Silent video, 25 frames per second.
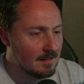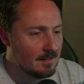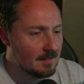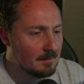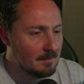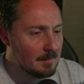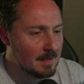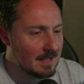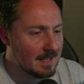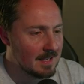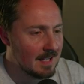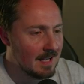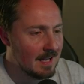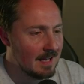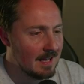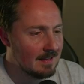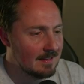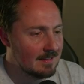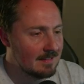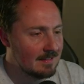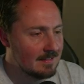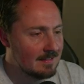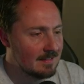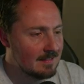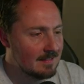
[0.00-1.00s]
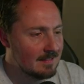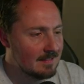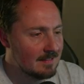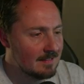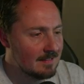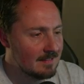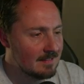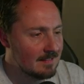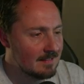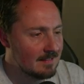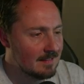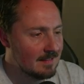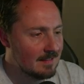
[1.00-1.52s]

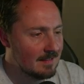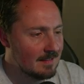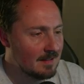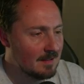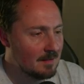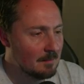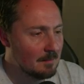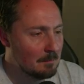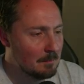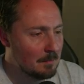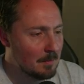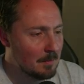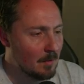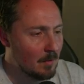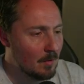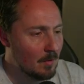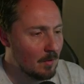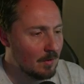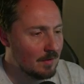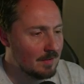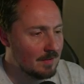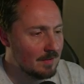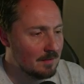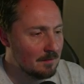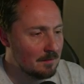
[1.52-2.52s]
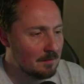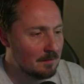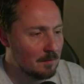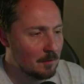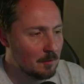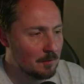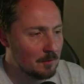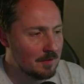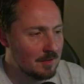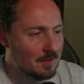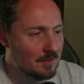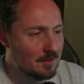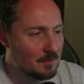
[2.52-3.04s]
Macallan's Bond at
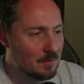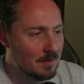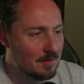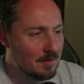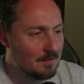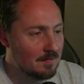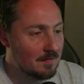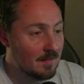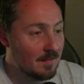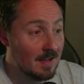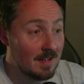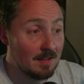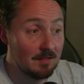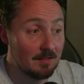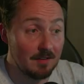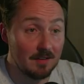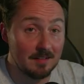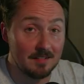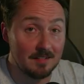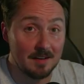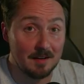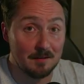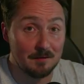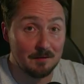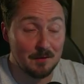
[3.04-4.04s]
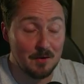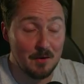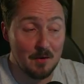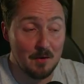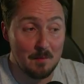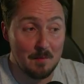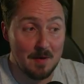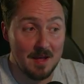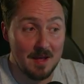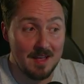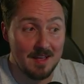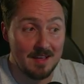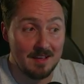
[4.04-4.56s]
14.25. Reserve not
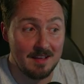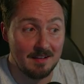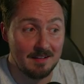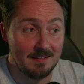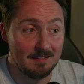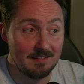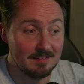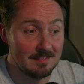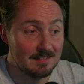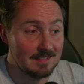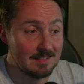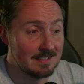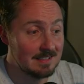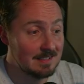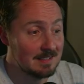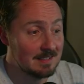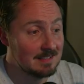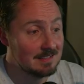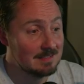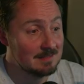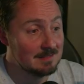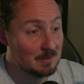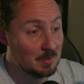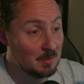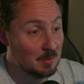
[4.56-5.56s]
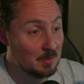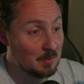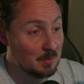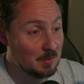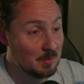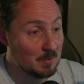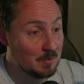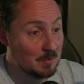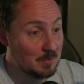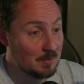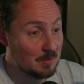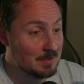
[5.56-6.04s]
met. Oh.